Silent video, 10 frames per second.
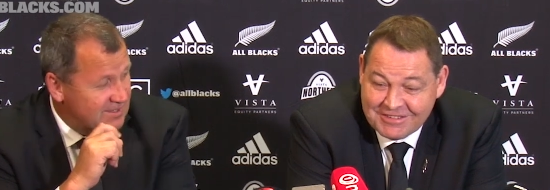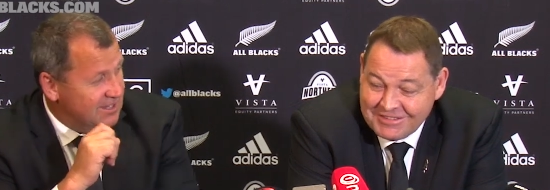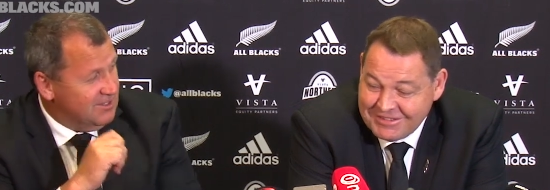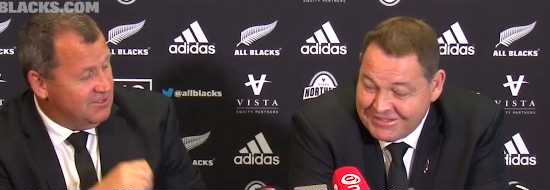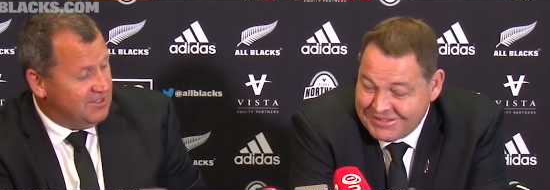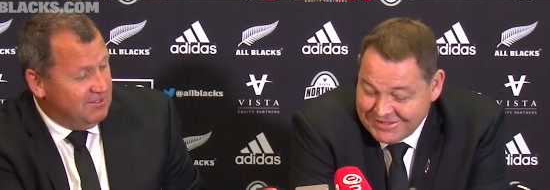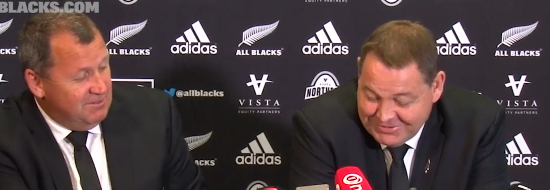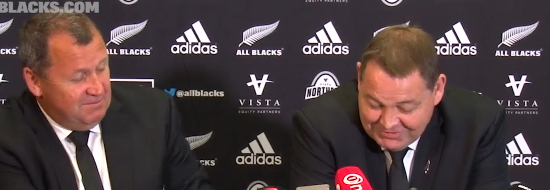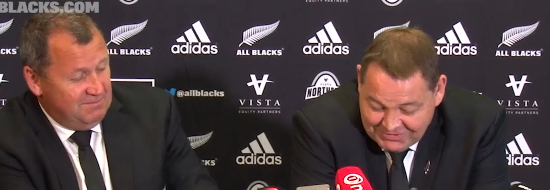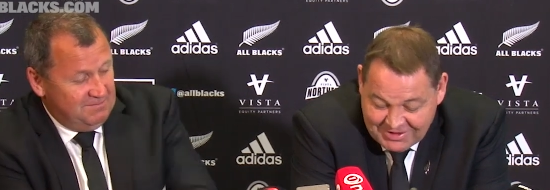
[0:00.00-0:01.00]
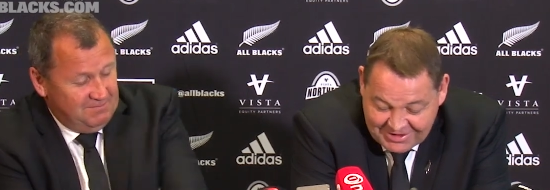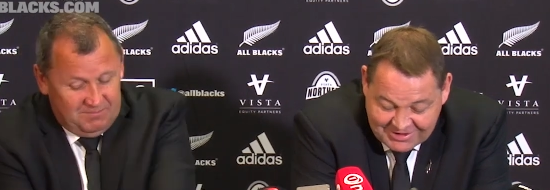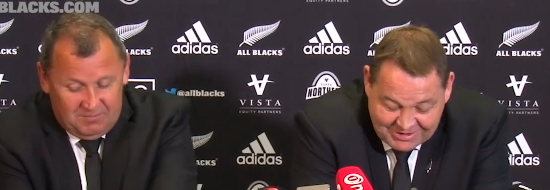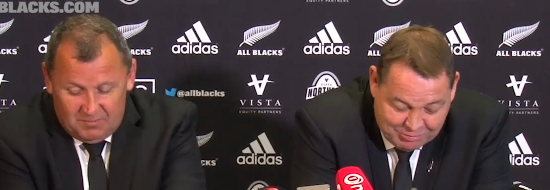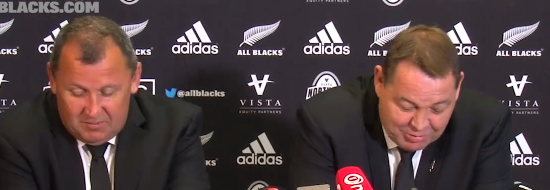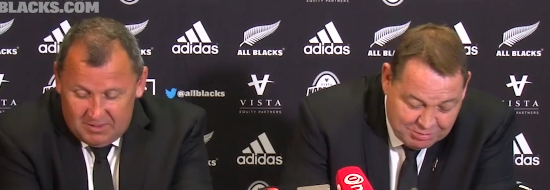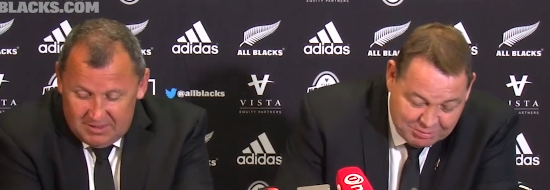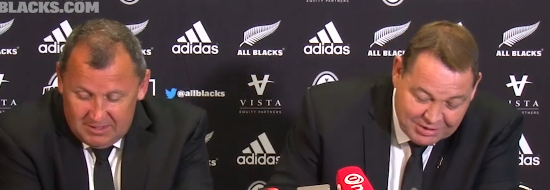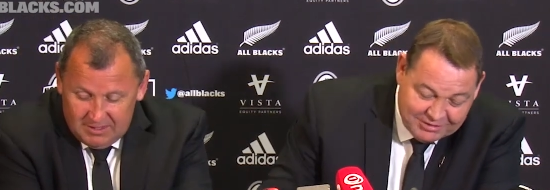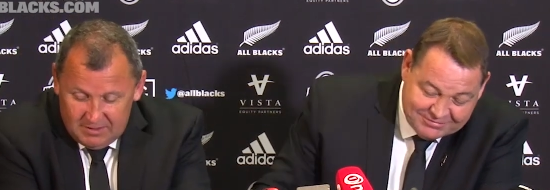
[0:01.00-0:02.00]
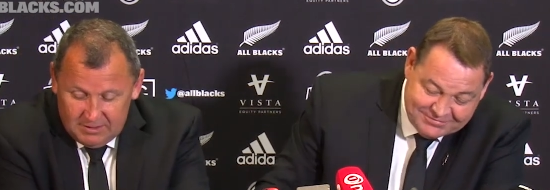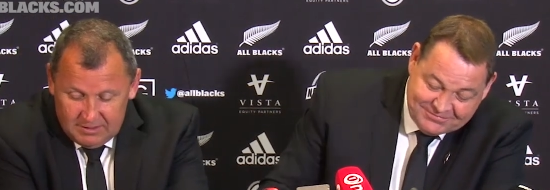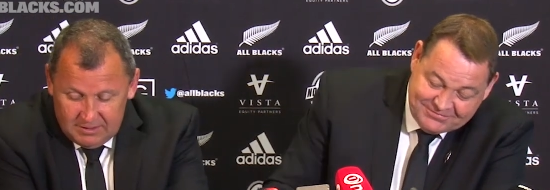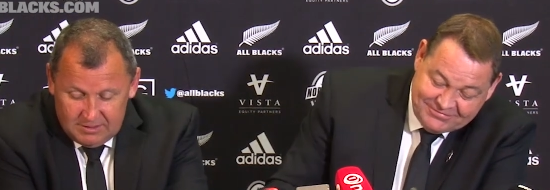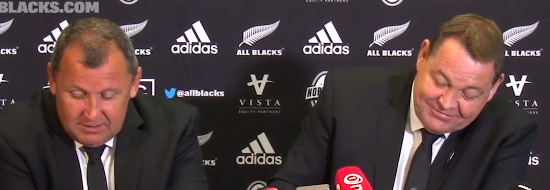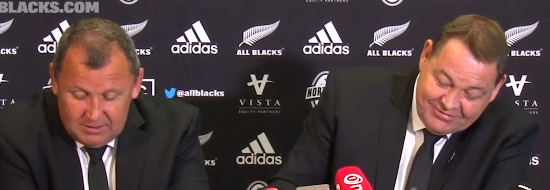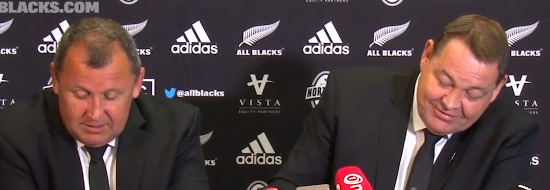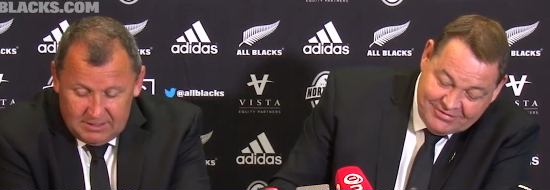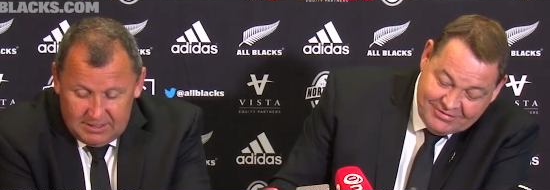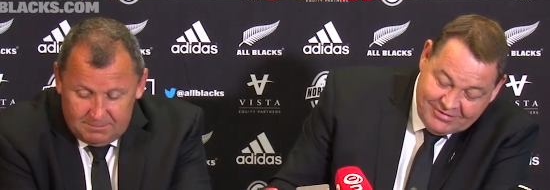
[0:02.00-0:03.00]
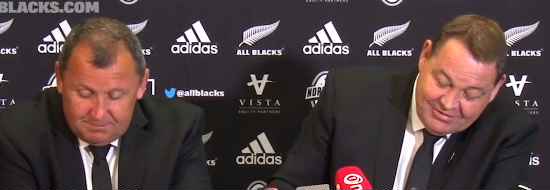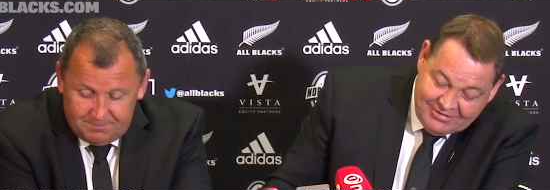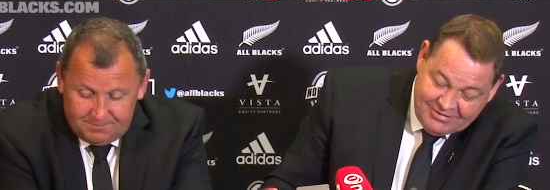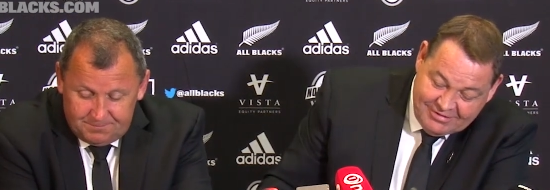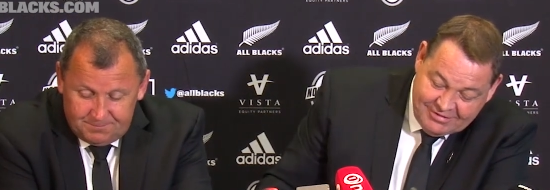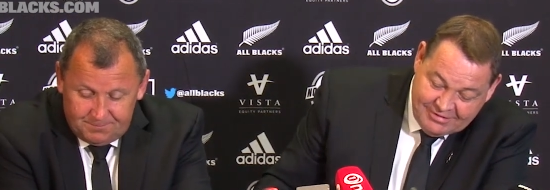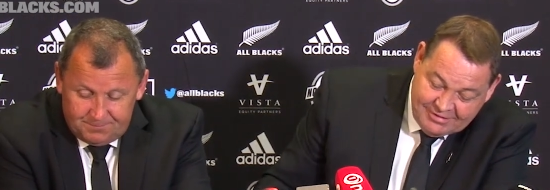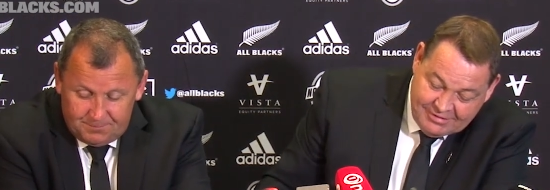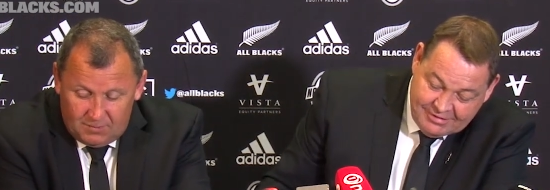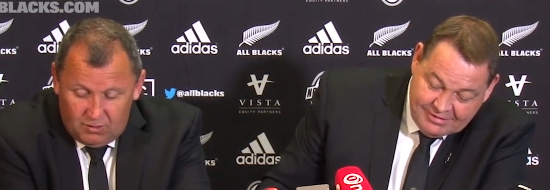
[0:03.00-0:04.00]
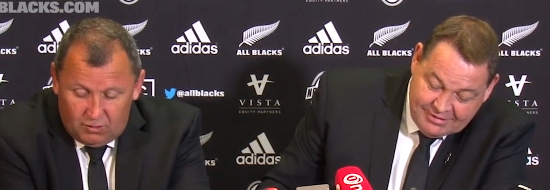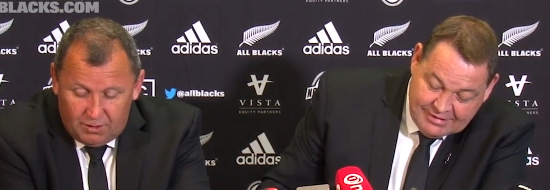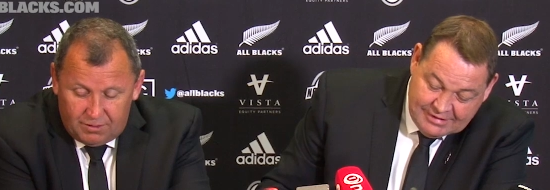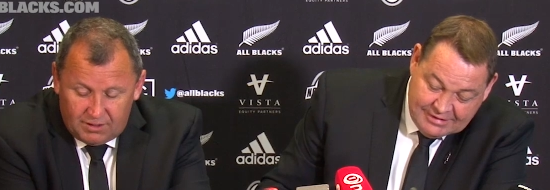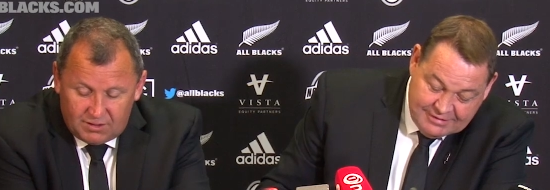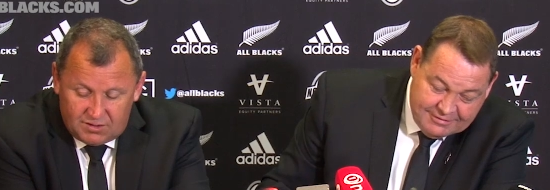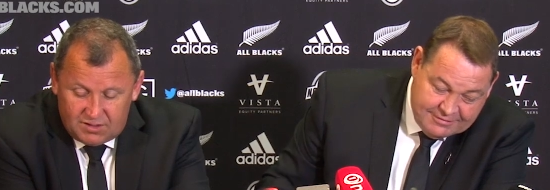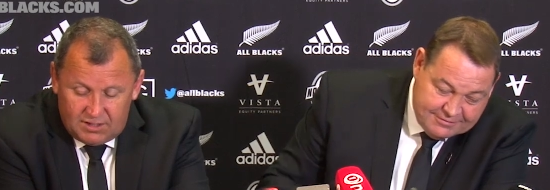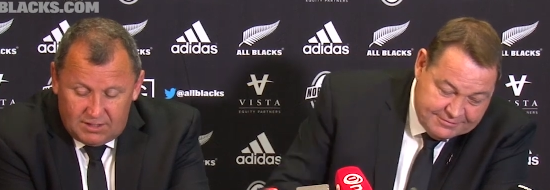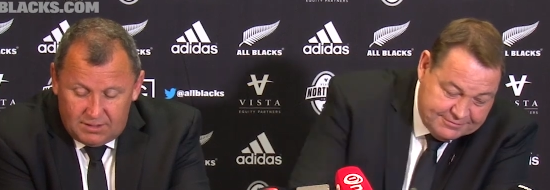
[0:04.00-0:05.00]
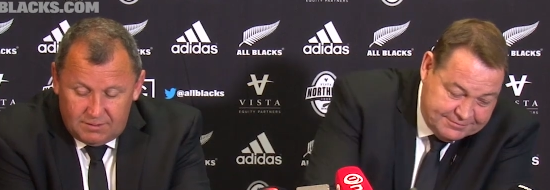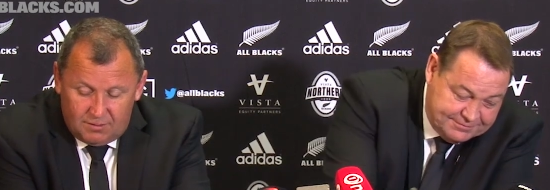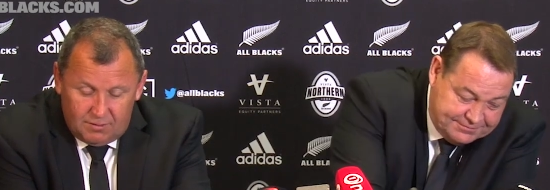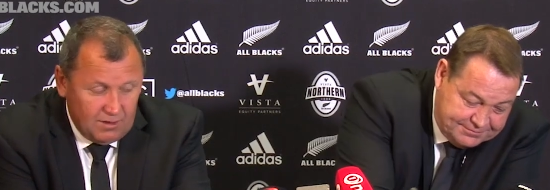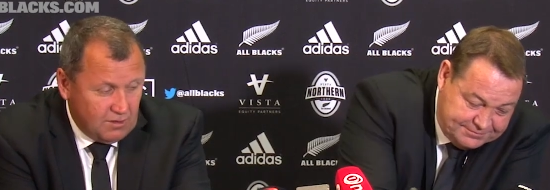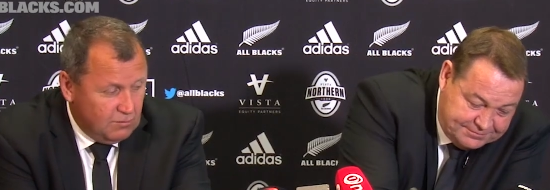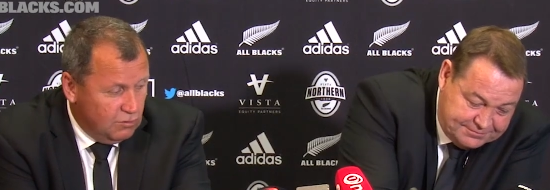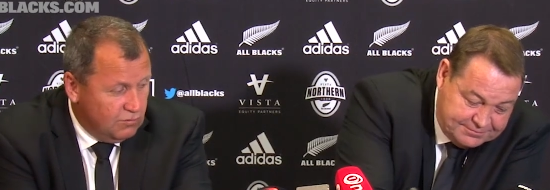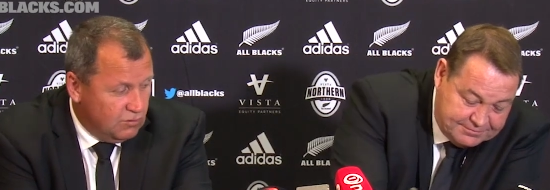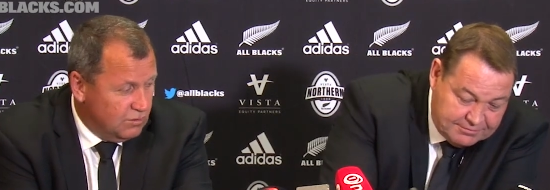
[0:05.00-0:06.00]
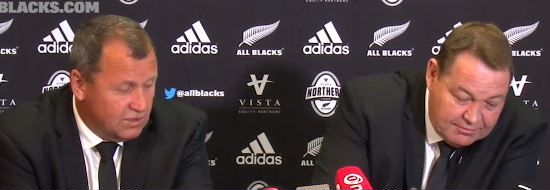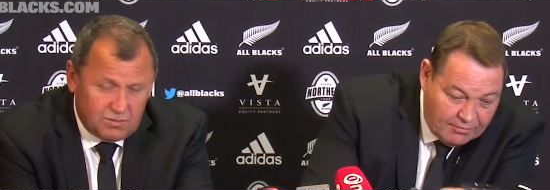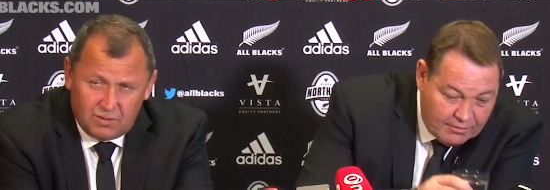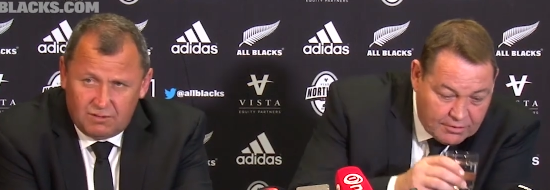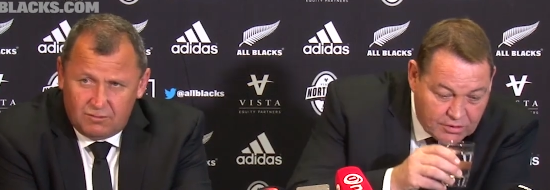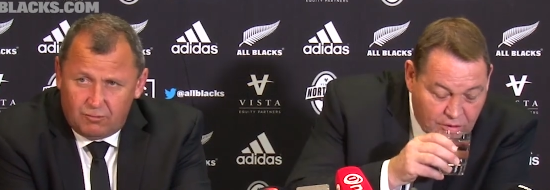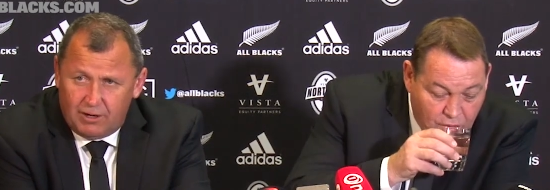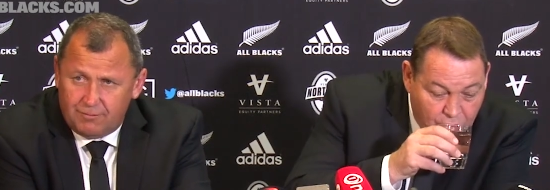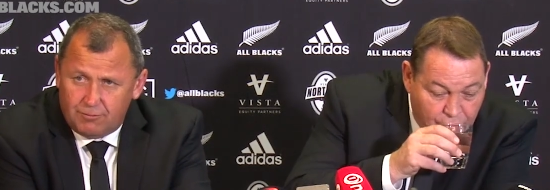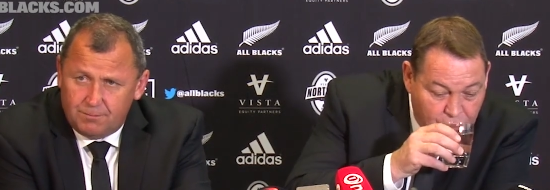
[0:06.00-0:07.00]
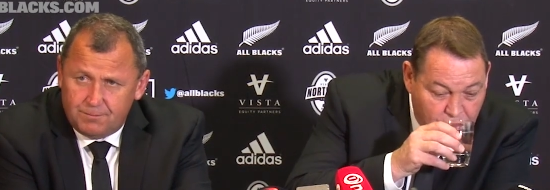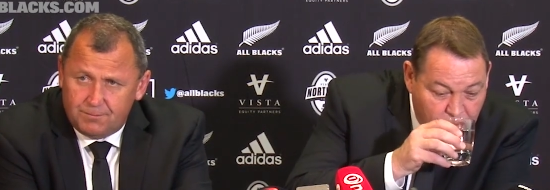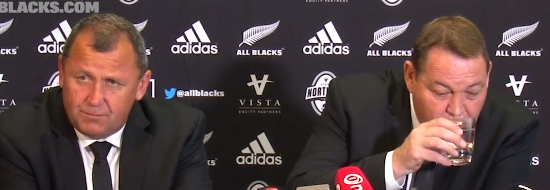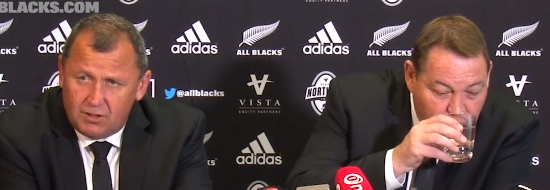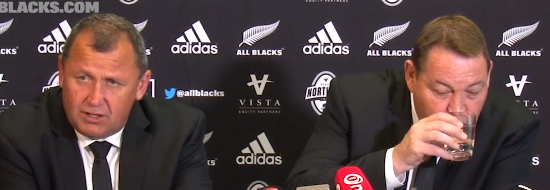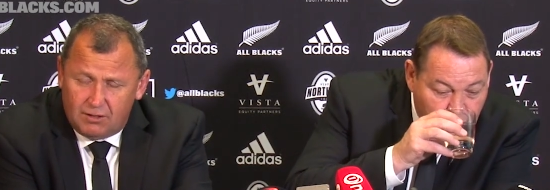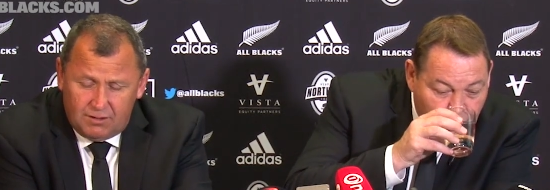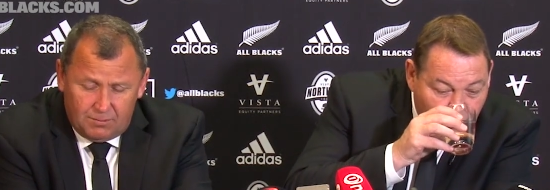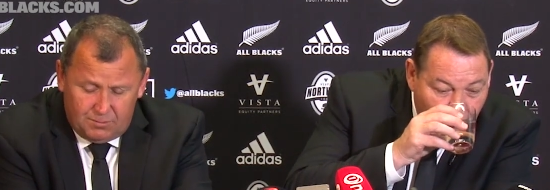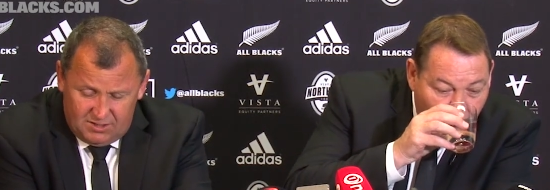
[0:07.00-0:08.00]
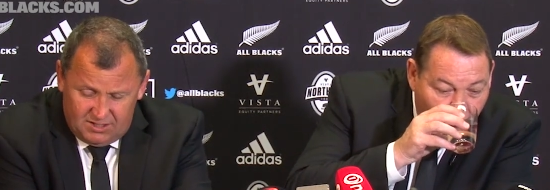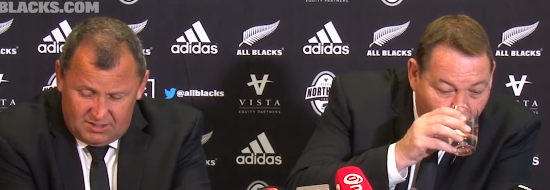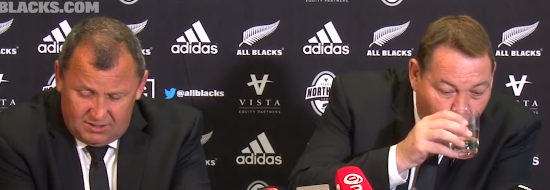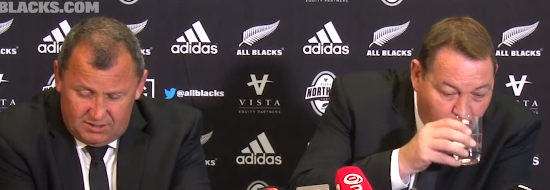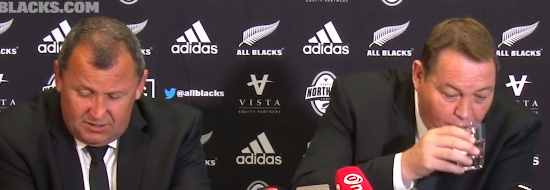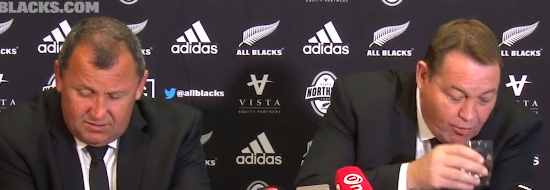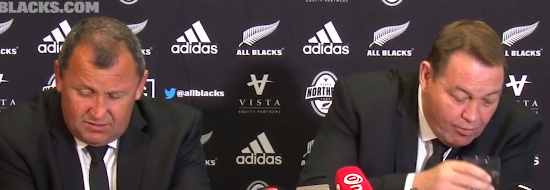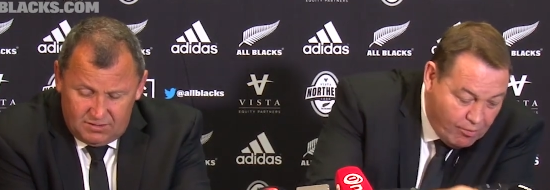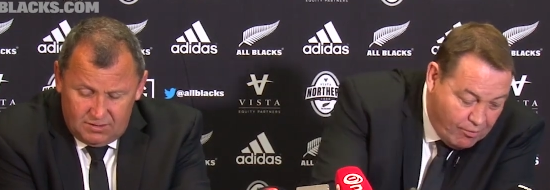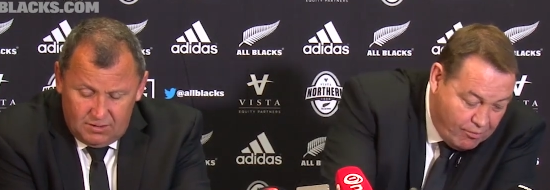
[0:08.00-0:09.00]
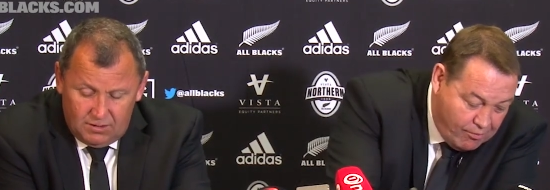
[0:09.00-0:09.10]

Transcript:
Speaker 1: Thank you, Steve. Yeah, no problem, mate. Um, oh, I think it's. Uh, I think the move to wing's been great for him. You know, I think particularly he's.